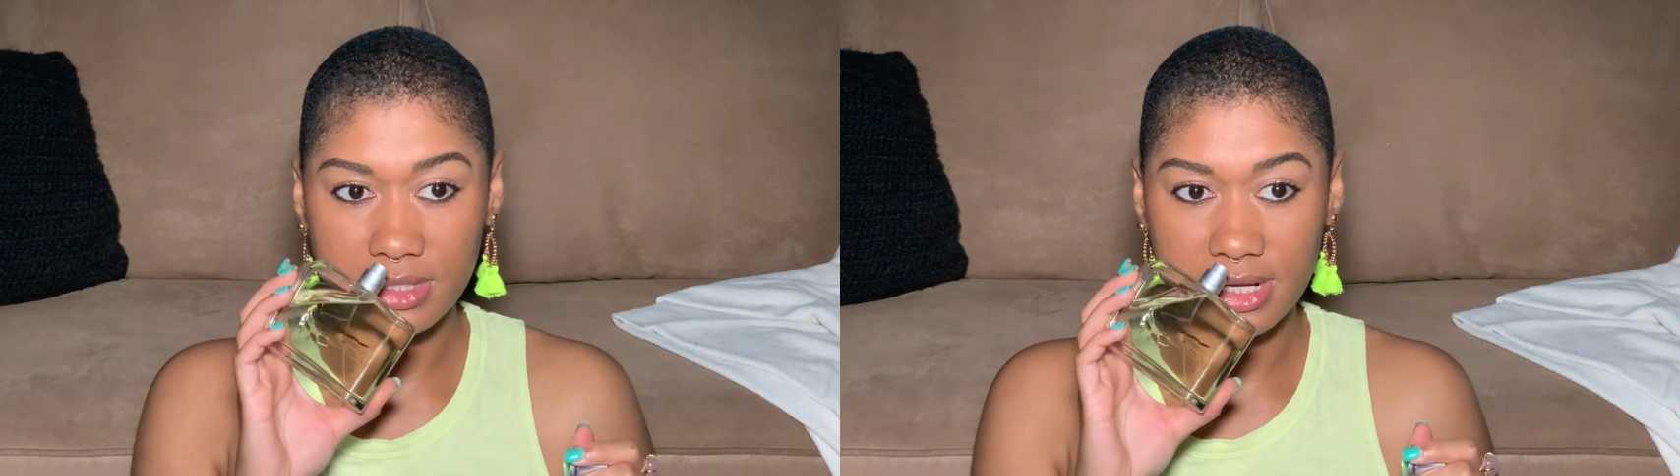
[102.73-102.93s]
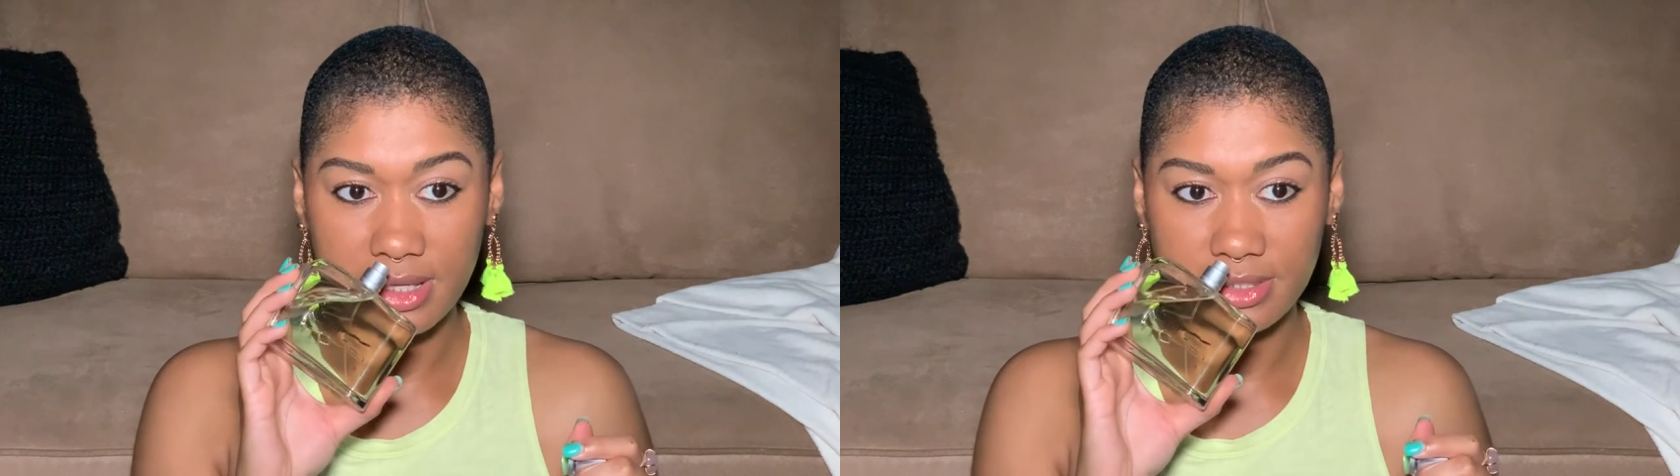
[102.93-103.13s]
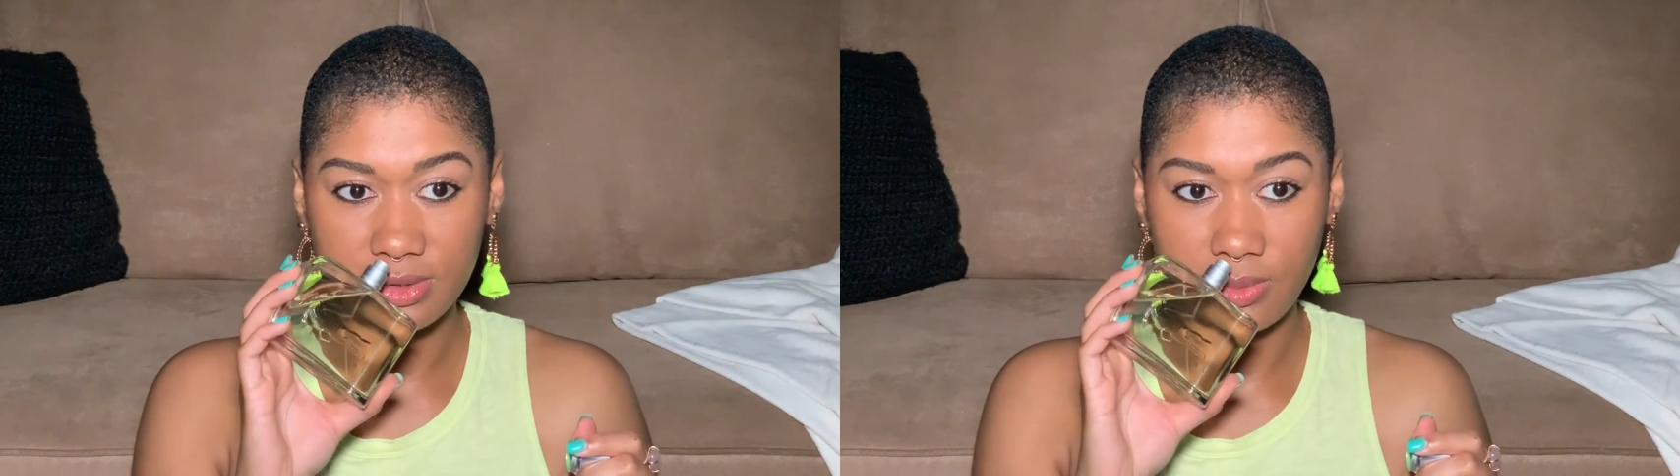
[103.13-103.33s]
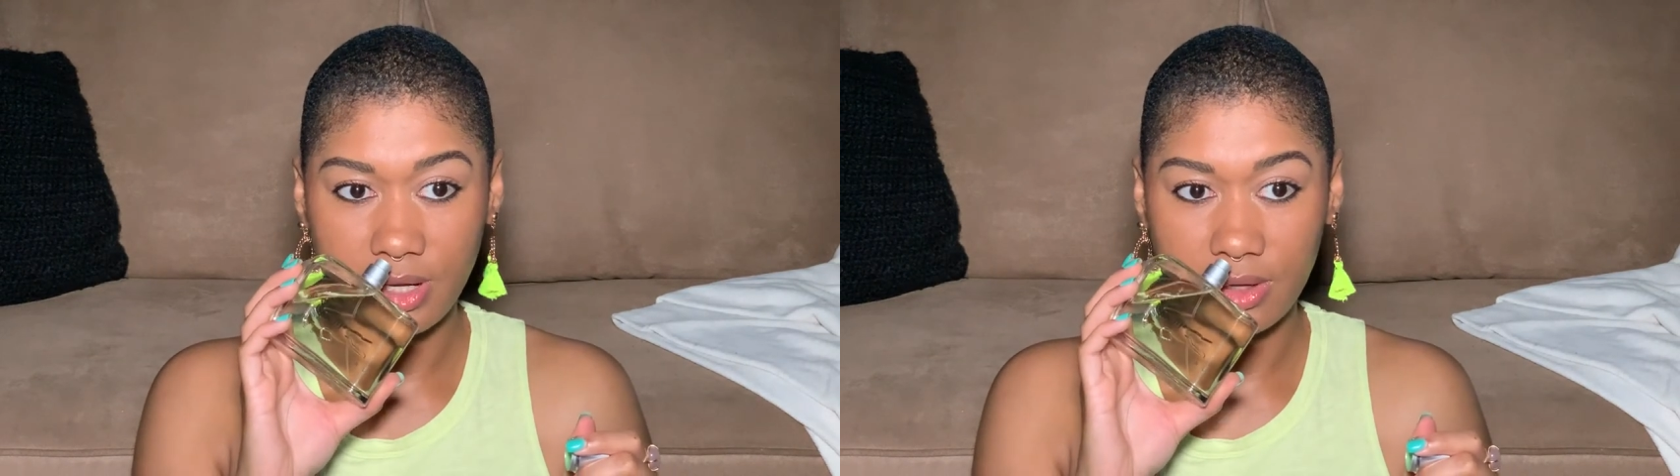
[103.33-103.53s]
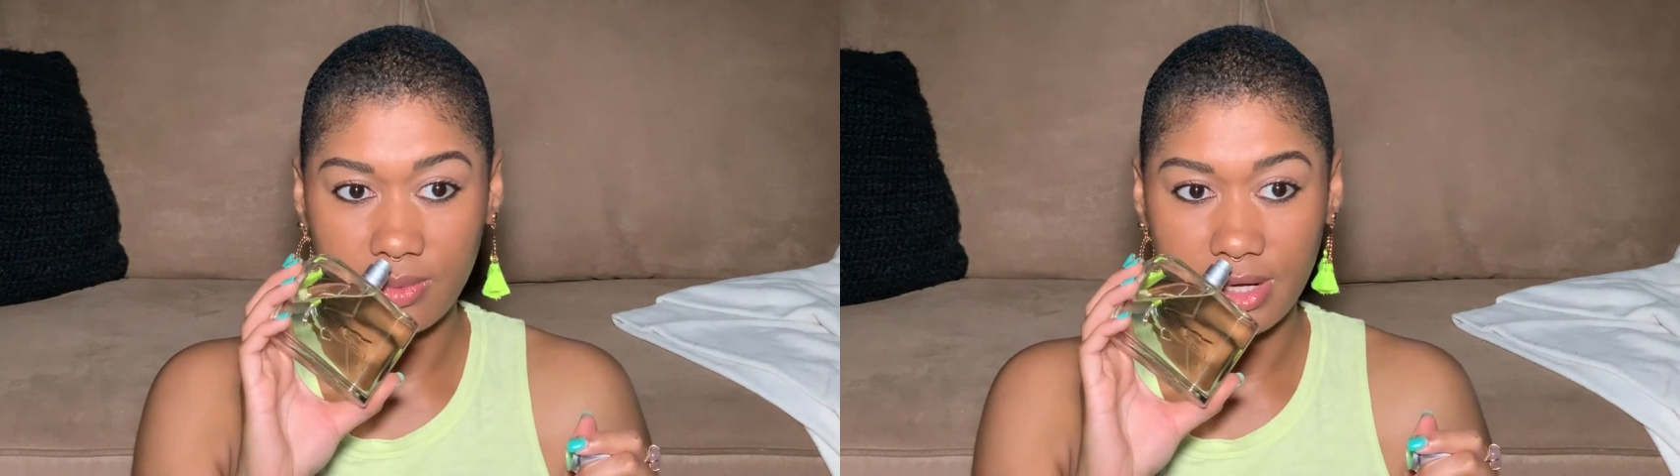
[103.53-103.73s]
that I like to
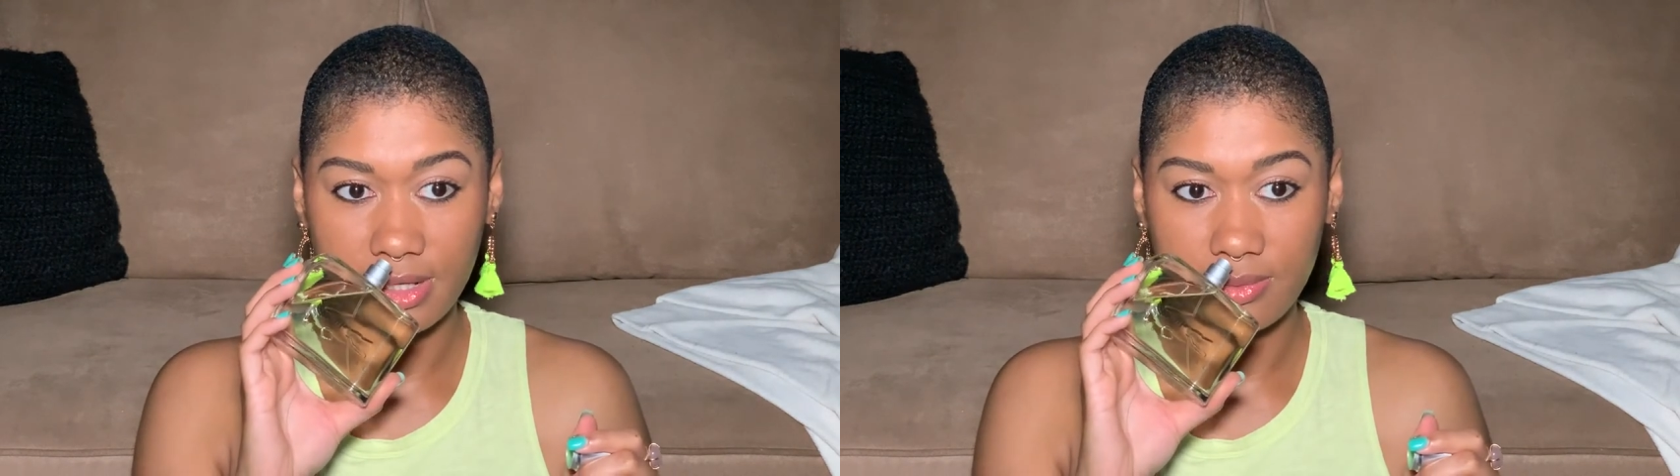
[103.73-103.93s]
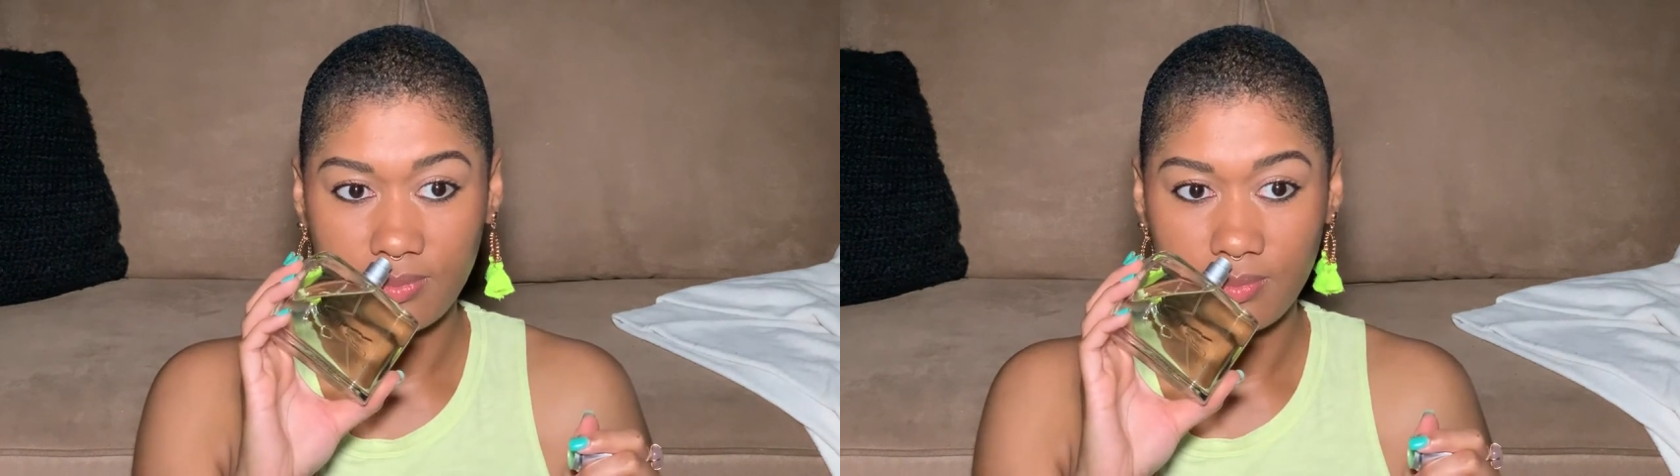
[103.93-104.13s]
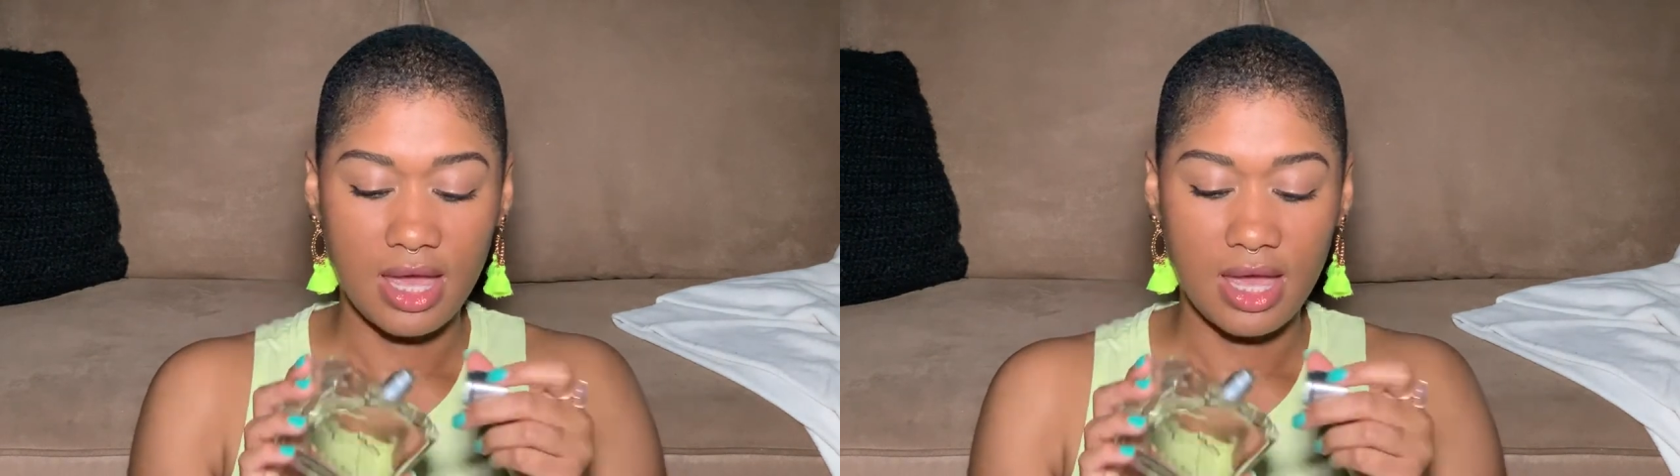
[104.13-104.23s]
wear when